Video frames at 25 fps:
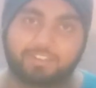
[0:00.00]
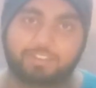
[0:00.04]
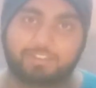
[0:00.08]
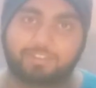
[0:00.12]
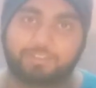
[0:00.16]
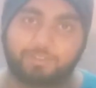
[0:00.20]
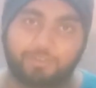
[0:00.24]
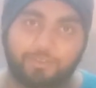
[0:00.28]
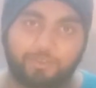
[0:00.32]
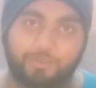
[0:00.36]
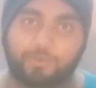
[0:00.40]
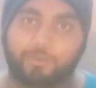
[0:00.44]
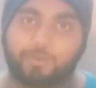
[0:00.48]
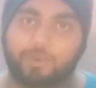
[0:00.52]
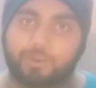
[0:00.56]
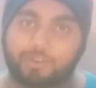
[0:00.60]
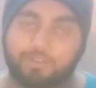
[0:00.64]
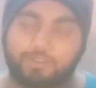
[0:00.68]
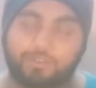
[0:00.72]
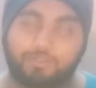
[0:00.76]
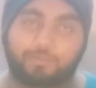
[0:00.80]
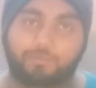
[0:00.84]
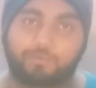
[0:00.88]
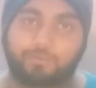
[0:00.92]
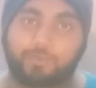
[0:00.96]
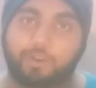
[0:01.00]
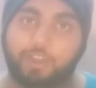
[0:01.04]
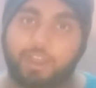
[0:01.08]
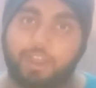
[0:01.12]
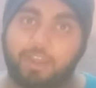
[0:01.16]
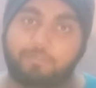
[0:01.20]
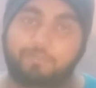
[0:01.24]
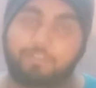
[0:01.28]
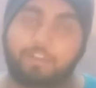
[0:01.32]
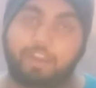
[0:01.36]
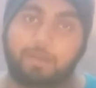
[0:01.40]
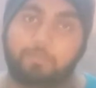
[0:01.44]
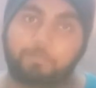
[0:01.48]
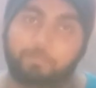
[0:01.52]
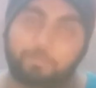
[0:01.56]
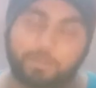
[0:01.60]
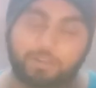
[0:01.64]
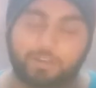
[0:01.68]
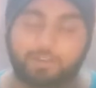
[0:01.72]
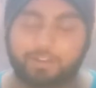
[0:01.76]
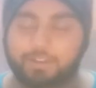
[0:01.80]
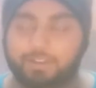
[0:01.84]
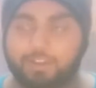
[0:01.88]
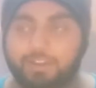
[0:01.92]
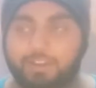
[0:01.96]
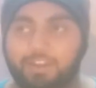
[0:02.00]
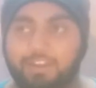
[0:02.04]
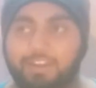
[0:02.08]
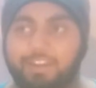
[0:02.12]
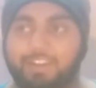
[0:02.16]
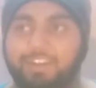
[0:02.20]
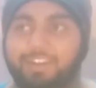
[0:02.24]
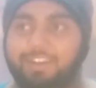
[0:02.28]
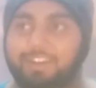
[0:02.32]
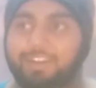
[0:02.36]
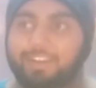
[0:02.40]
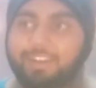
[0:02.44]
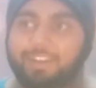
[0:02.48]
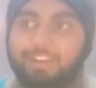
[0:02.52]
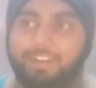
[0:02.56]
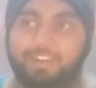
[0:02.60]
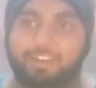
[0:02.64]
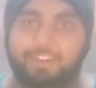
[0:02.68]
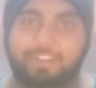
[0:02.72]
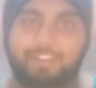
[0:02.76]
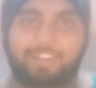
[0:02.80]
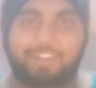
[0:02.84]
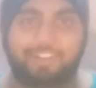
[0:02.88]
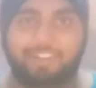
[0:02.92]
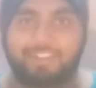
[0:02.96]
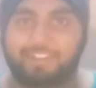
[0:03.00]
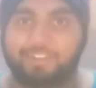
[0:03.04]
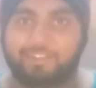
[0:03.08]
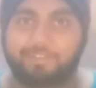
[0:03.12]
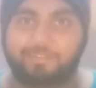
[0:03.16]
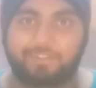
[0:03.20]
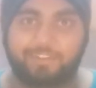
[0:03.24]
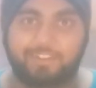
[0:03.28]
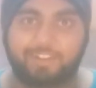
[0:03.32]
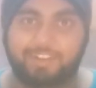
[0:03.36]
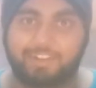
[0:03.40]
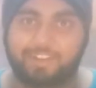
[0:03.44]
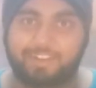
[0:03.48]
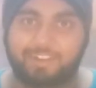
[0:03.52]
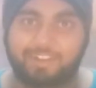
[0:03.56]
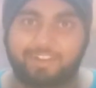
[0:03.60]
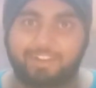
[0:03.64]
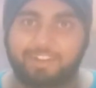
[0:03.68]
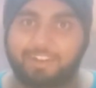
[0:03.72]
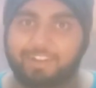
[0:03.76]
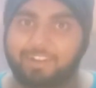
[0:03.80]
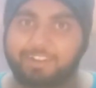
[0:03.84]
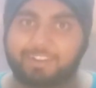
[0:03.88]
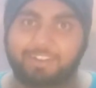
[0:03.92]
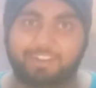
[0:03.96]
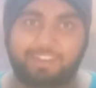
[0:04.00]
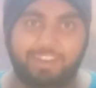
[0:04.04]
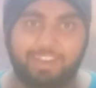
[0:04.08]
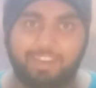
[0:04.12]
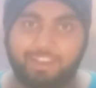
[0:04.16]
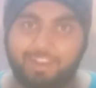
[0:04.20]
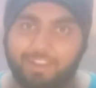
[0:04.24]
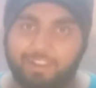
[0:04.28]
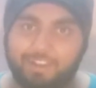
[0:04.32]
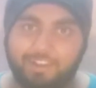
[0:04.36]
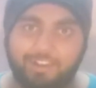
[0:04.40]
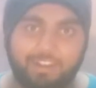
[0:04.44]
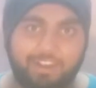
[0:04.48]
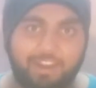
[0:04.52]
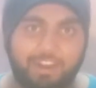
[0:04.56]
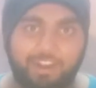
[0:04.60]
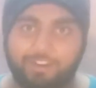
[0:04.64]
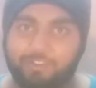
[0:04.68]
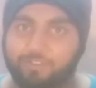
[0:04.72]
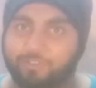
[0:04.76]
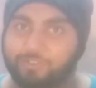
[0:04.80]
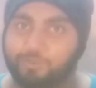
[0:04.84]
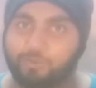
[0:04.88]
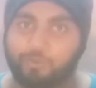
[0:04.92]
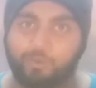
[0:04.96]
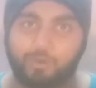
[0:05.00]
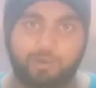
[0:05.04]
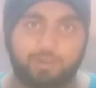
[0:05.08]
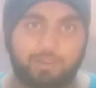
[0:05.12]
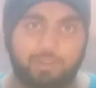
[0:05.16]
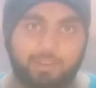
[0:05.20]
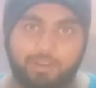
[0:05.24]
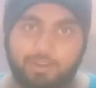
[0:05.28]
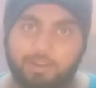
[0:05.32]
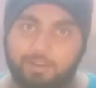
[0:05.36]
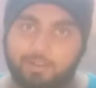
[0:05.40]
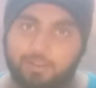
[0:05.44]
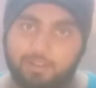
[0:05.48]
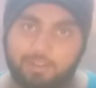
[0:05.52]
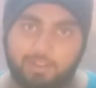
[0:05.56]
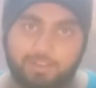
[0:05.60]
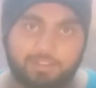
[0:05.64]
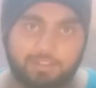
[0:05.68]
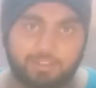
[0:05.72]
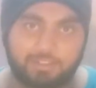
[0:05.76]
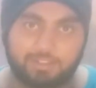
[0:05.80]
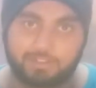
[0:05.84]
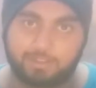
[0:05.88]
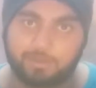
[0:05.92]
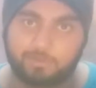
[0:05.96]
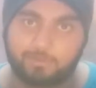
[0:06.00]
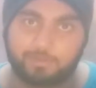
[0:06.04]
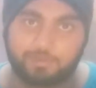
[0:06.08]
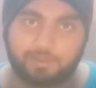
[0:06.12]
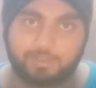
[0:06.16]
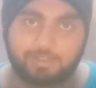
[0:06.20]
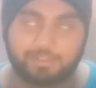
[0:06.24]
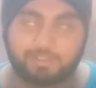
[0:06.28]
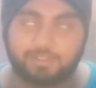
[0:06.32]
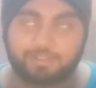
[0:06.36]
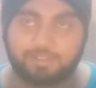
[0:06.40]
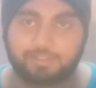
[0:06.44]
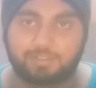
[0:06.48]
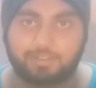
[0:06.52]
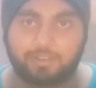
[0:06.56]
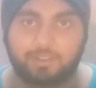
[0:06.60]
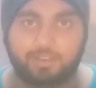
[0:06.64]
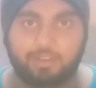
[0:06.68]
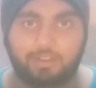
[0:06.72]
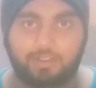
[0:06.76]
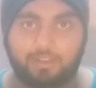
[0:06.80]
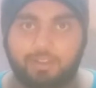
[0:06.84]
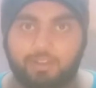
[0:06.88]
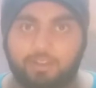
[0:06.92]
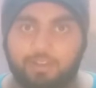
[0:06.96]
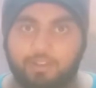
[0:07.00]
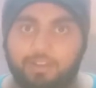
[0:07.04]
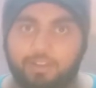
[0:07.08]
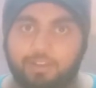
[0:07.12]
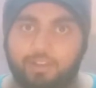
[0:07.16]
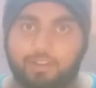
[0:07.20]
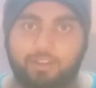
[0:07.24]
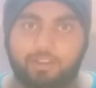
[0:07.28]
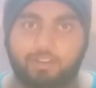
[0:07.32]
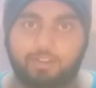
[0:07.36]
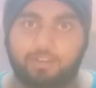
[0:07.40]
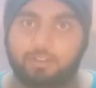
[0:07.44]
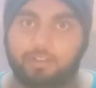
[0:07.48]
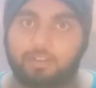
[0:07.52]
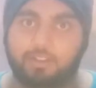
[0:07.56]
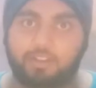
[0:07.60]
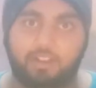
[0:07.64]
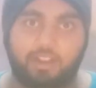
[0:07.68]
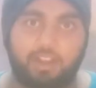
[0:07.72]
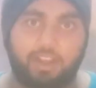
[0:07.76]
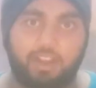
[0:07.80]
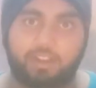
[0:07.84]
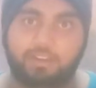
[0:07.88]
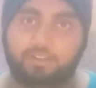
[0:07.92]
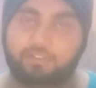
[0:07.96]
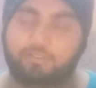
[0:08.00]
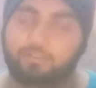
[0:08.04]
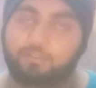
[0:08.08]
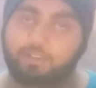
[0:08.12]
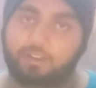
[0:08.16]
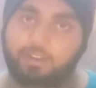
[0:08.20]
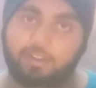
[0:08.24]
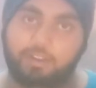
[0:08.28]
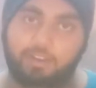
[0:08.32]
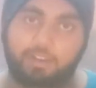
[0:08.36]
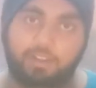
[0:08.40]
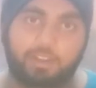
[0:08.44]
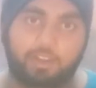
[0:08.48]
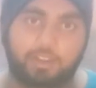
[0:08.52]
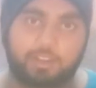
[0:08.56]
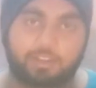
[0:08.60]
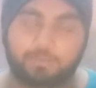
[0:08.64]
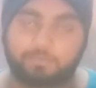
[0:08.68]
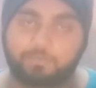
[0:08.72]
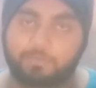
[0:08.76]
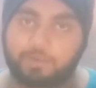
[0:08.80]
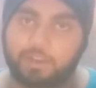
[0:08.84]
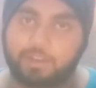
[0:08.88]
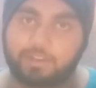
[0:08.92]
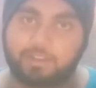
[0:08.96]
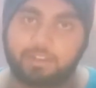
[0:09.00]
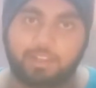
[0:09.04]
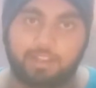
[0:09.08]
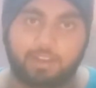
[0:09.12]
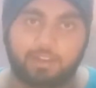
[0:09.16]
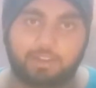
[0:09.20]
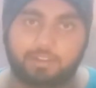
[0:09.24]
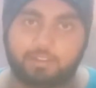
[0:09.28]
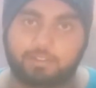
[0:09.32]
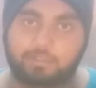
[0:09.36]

know what would have happened. Cauliflower and Kale, I don't know what their relationship is. I really expect that